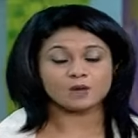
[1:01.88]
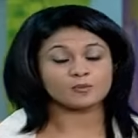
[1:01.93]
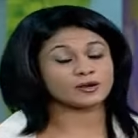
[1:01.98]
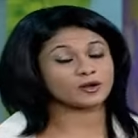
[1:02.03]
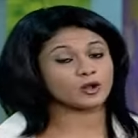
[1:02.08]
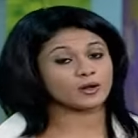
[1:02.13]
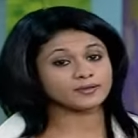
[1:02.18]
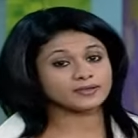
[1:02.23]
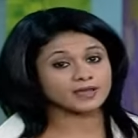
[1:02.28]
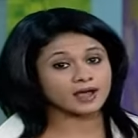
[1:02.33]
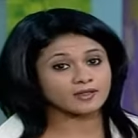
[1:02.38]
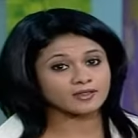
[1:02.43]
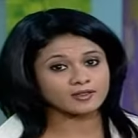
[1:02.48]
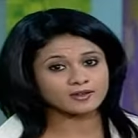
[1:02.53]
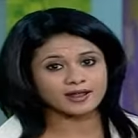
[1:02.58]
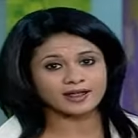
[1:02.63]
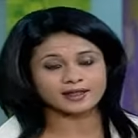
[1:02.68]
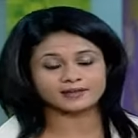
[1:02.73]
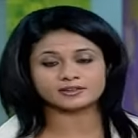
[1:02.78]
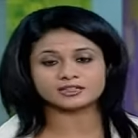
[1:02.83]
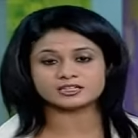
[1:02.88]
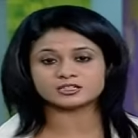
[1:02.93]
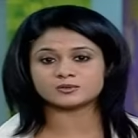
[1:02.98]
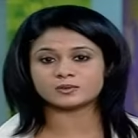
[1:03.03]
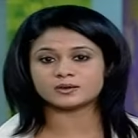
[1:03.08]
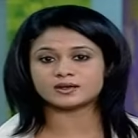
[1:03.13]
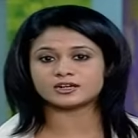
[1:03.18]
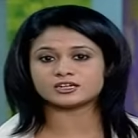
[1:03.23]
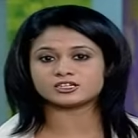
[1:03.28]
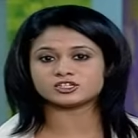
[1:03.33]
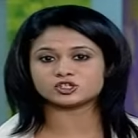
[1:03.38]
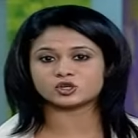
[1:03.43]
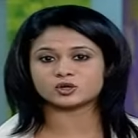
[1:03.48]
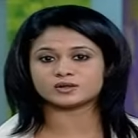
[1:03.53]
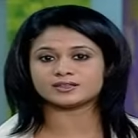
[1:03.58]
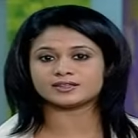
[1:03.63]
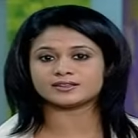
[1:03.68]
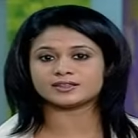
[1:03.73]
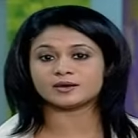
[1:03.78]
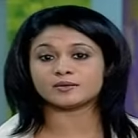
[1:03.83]
But on the other hand, this will
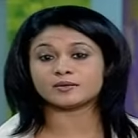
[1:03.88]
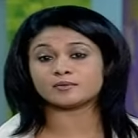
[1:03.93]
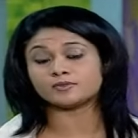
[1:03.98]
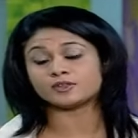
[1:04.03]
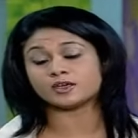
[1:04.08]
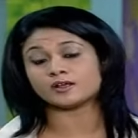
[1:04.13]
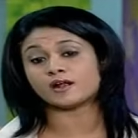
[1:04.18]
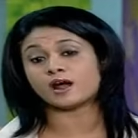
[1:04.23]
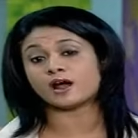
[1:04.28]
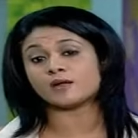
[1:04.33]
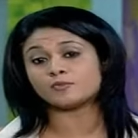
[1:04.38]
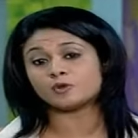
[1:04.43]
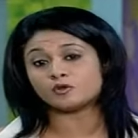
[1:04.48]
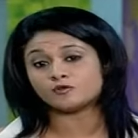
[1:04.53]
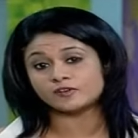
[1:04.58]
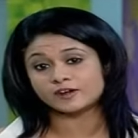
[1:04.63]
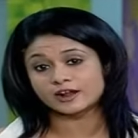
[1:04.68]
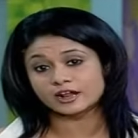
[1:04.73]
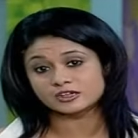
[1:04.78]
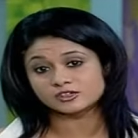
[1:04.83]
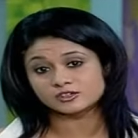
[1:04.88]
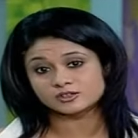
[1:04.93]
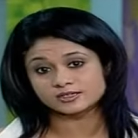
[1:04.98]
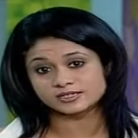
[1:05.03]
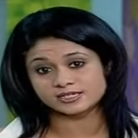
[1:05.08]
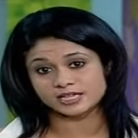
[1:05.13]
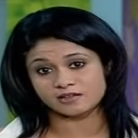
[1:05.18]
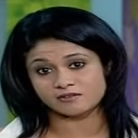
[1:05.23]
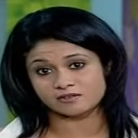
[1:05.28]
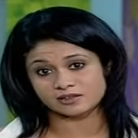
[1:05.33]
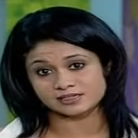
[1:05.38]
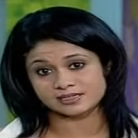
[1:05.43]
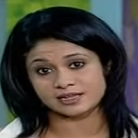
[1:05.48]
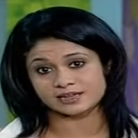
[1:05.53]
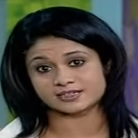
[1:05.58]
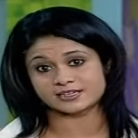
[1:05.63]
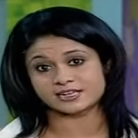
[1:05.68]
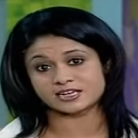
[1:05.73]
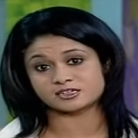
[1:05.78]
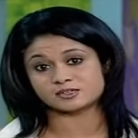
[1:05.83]
ensure that there, there are more financial savings
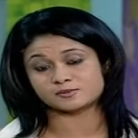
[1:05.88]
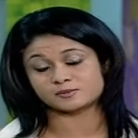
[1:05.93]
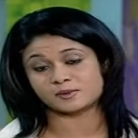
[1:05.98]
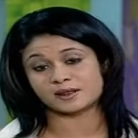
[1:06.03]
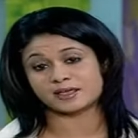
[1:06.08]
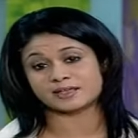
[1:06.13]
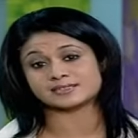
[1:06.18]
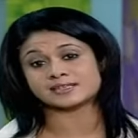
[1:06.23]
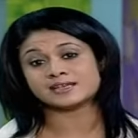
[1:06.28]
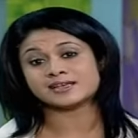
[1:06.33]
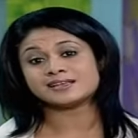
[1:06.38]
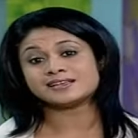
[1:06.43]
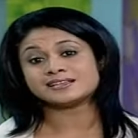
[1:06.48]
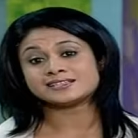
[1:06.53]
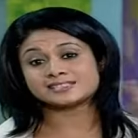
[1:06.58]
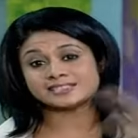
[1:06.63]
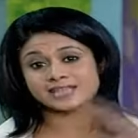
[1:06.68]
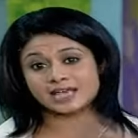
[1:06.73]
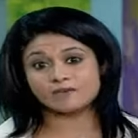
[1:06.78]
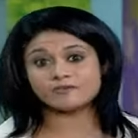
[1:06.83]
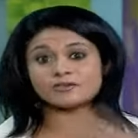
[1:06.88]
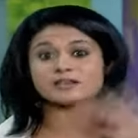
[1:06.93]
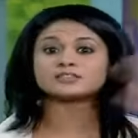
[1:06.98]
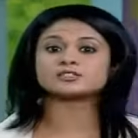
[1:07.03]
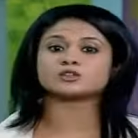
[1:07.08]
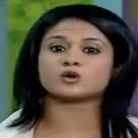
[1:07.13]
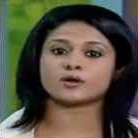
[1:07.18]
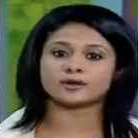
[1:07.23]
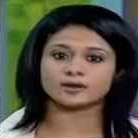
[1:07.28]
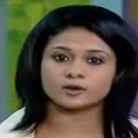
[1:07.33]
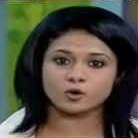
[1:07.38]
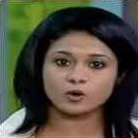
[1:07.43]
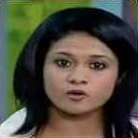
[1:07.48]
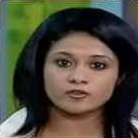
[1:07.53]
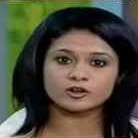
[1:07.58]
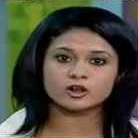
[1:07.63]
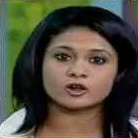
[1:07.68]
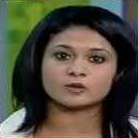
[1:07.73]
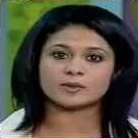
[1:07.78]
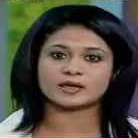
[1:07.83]
that take place. Savings on an
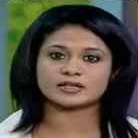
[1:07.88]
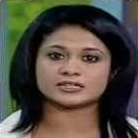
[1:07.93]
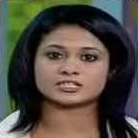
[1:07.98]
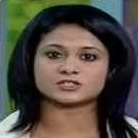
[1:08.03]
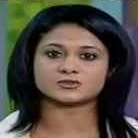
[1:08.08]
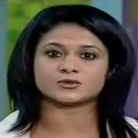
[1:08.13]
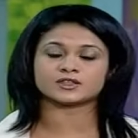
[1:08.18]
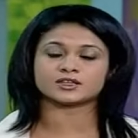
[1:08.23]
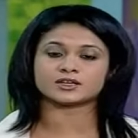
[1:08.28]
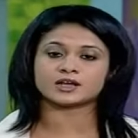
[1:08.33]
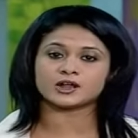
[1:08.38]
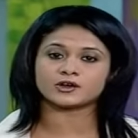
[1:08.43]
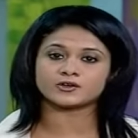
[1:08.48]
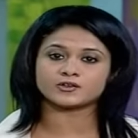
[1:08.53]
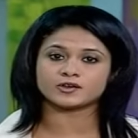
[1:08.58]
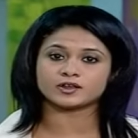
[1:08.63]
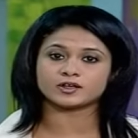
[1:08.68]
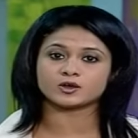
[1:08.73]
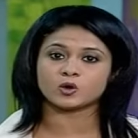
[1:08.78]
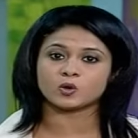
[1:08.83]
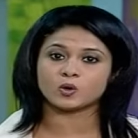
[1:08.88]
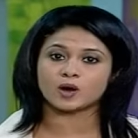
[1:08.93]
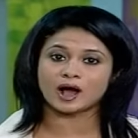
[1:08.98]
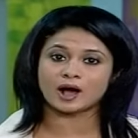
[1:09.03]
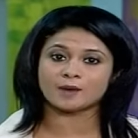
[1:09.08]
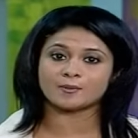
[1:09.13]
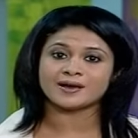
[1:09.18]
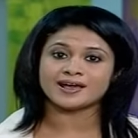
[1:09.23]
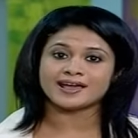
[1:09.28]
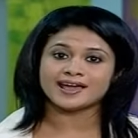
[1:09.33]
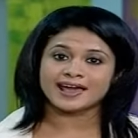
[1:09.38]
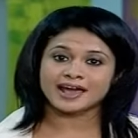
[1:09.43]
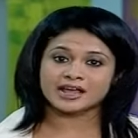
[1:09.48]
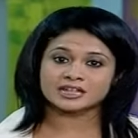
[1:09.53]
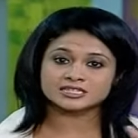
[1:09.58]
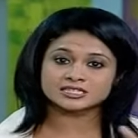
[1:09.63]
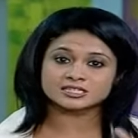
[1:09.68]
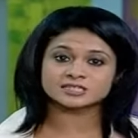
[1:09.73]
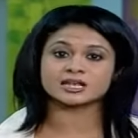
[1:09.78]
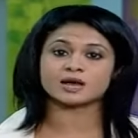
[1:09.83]
overall basis for the country go up.
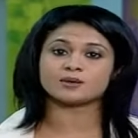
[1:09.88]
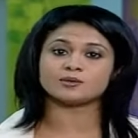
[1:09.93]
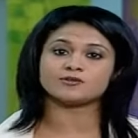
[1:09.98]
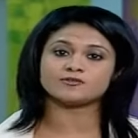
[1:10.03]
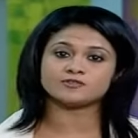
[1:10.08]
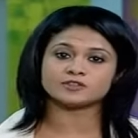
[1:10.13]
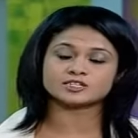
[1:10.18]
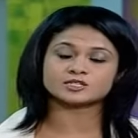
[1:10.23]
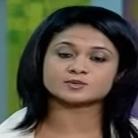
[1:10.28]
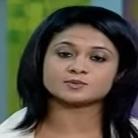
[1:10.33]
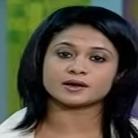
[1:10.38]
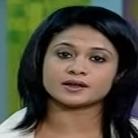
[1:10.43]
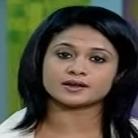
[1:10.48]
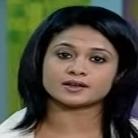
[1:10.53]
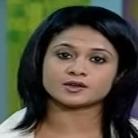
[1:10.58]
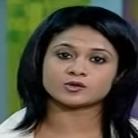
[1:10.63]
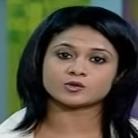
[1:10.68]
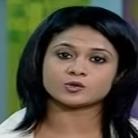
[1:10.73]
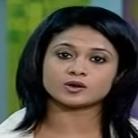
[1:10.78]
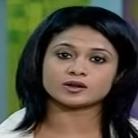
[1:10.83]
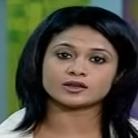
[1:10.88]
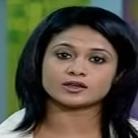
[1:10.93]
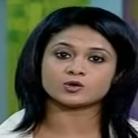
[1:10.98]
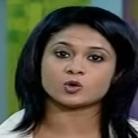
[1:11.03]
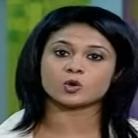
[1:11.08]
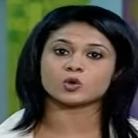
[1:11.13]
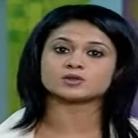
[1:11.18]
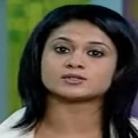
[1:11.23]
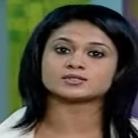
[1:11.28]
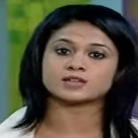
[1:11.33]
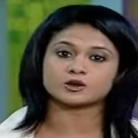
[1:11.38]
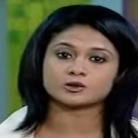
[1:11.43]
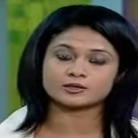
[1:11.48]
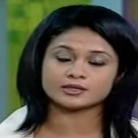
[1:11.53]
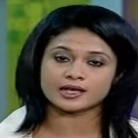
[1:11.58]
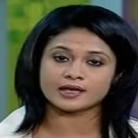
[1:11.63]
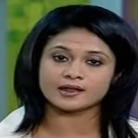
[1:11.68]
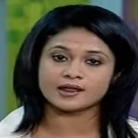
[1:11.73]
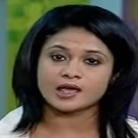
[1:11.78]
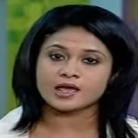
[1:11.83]
And some of this money really goes out
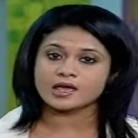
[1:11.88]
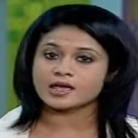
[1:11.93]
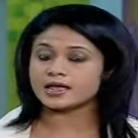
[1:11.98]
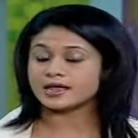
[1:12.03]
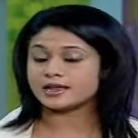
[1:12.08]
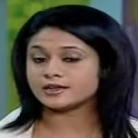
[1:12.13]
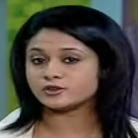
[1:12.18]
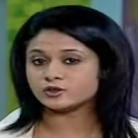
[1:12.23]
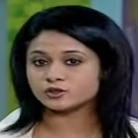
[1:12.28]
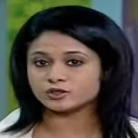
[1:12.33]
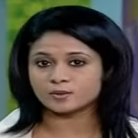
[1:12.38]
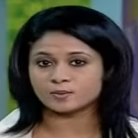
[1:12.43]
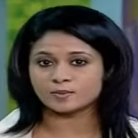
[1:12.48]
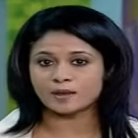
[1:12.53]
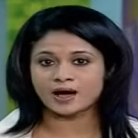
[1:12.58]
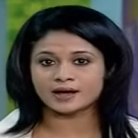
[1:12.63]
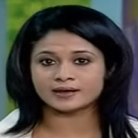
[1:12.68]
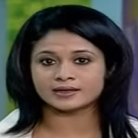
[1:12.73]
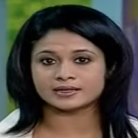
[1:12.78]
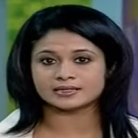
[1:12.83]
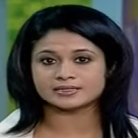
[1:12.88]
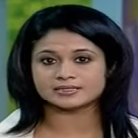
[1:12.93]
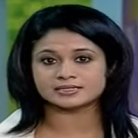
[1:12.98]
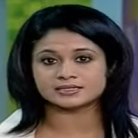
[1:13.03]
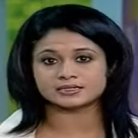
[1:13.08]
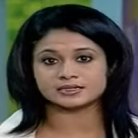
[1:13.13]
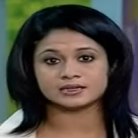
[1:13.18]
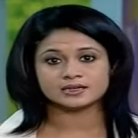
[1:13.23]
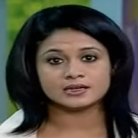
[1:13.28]
there into the markets, uh,